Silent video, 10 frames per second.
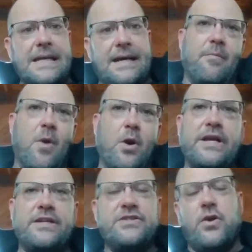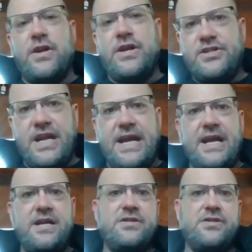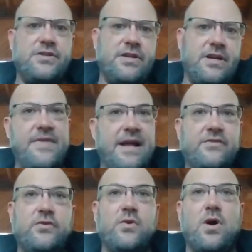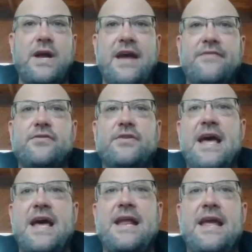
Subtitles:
Market started to change not too long after that,